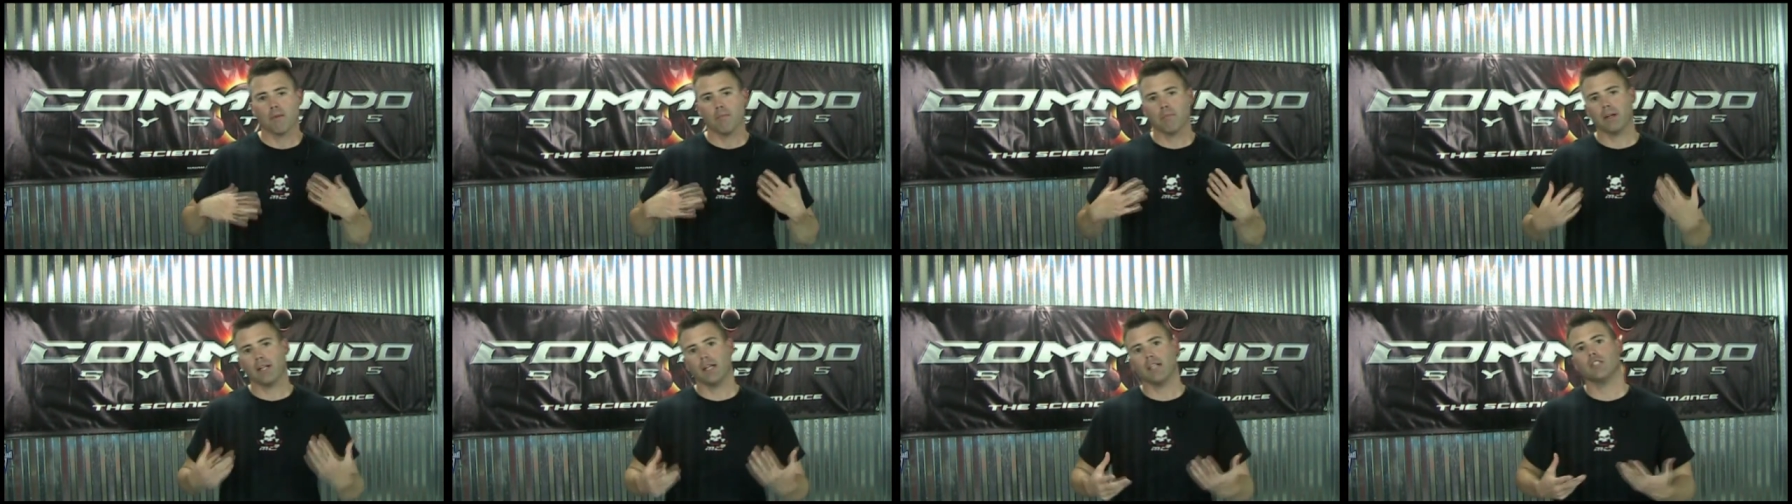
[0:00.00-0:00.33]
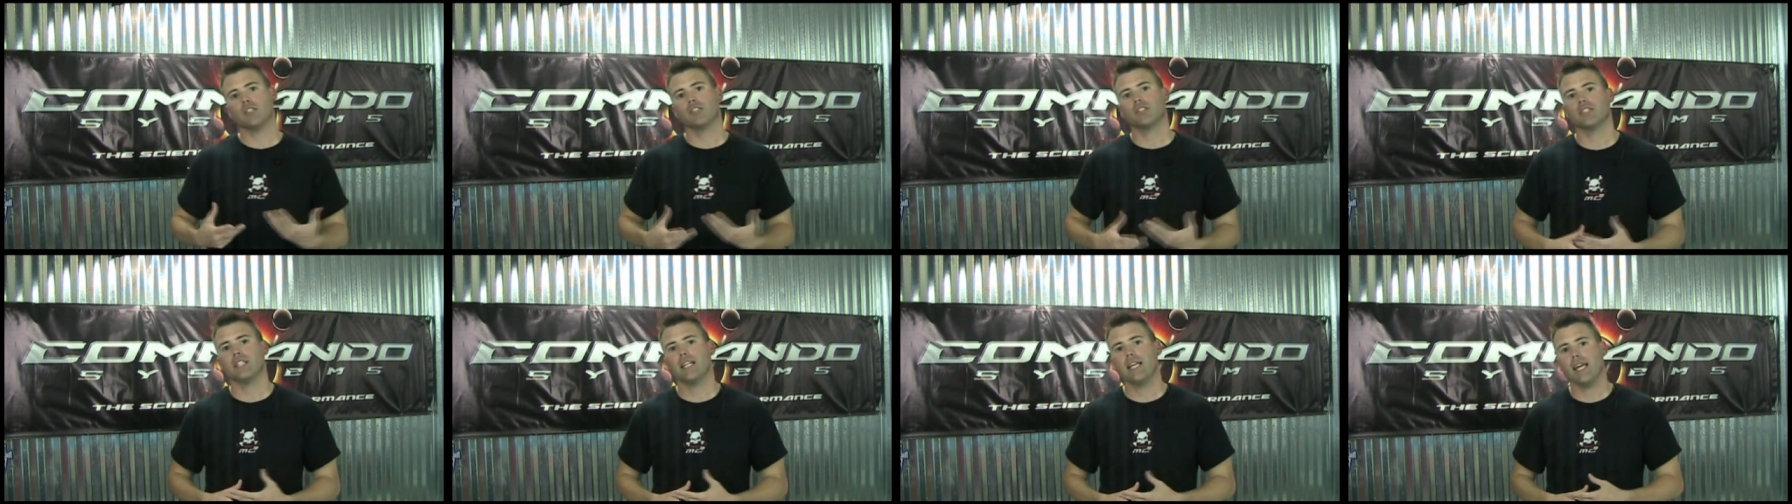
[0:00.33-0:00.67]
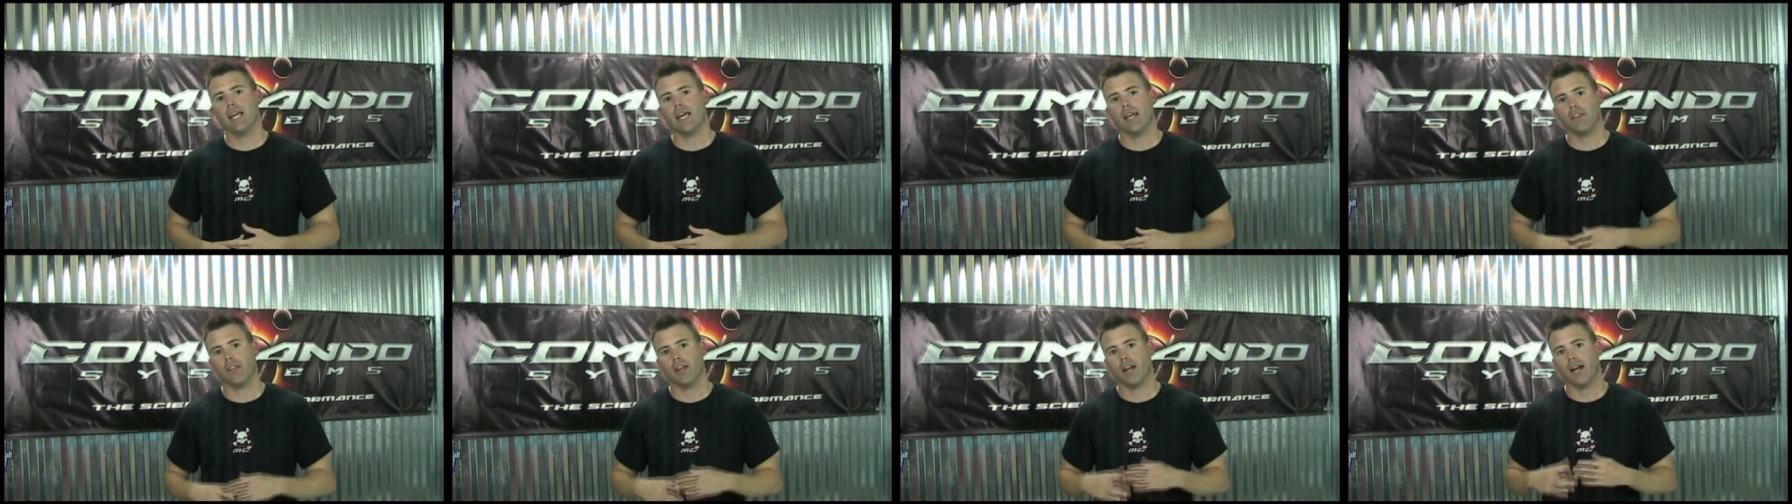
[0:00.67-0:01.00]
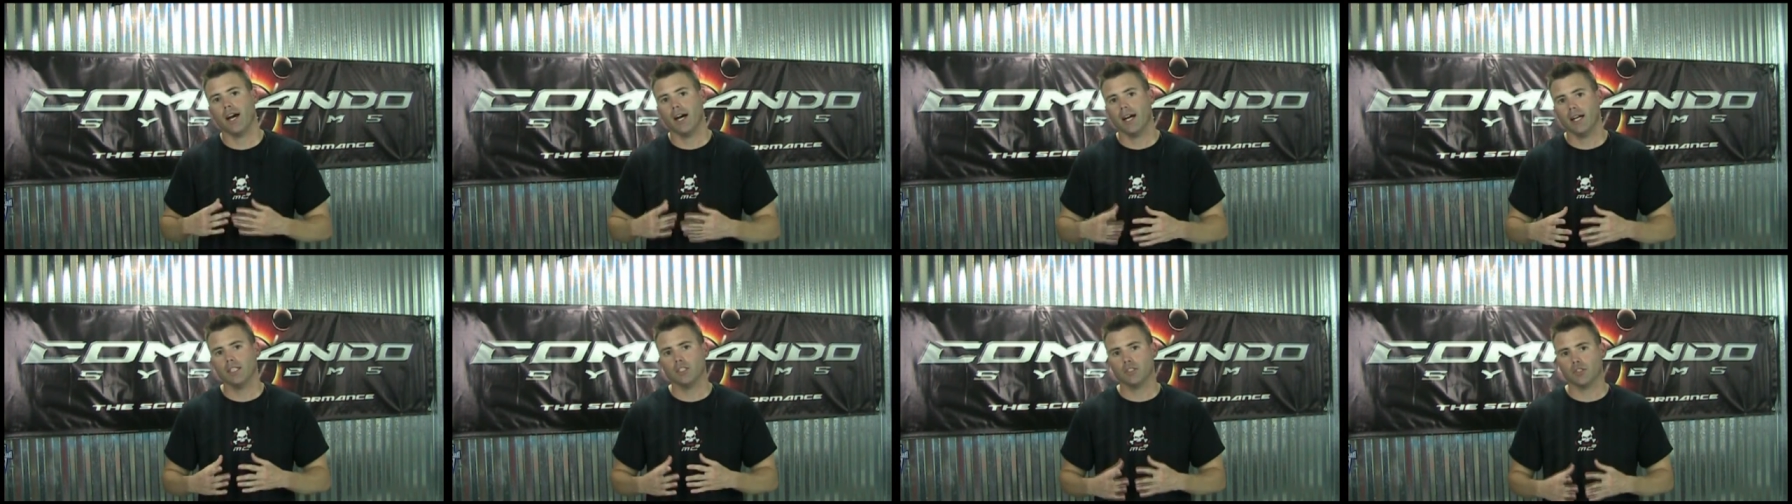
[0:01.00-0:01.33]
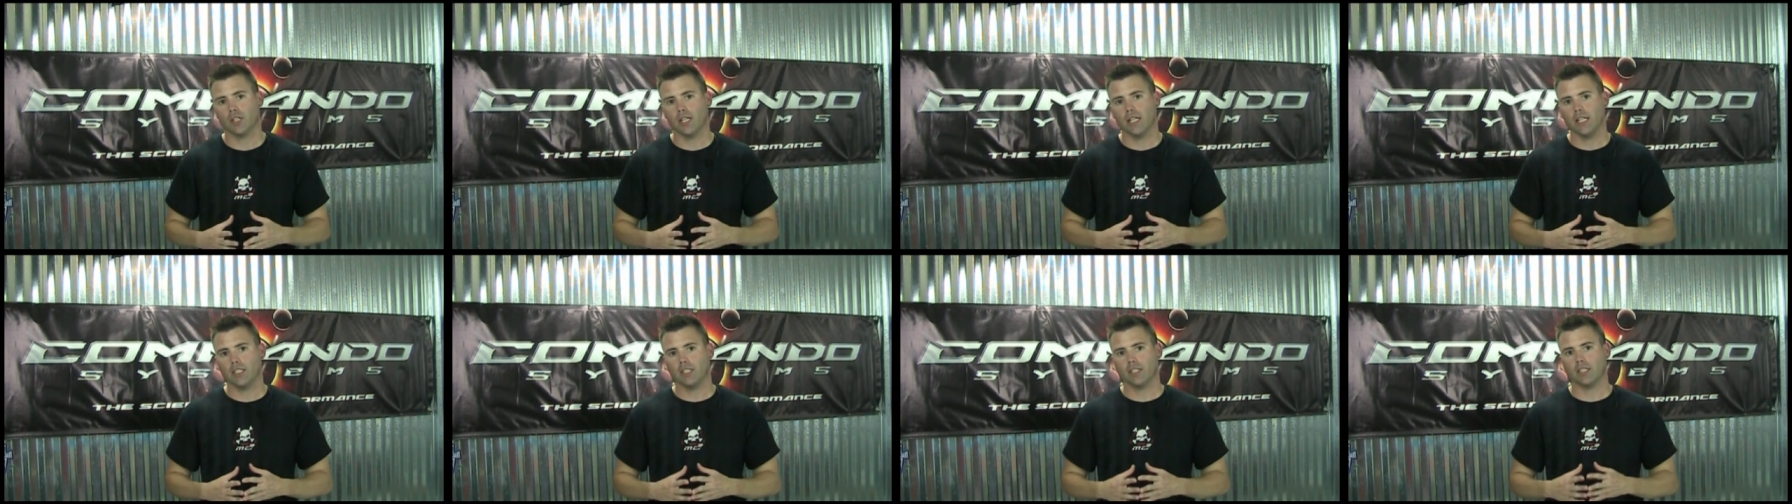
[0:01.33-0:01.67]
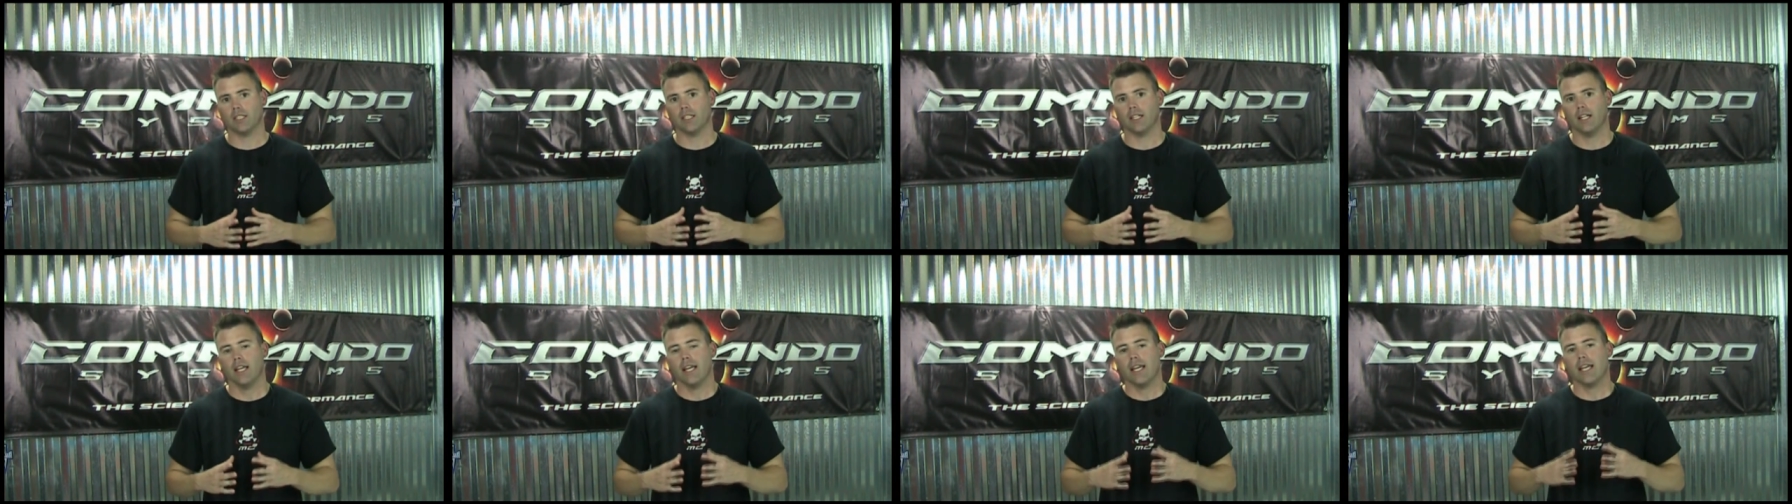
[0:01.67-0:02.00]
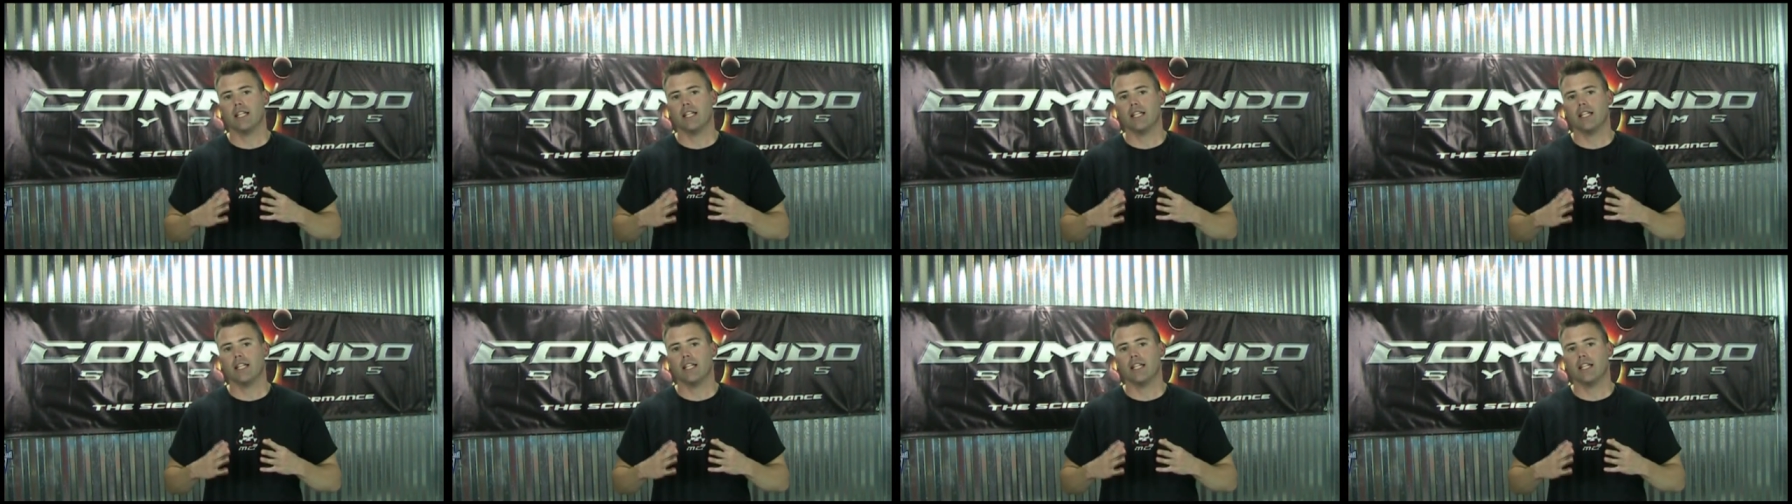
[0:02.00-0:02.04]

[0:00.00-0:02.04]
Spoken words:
but understand that hydration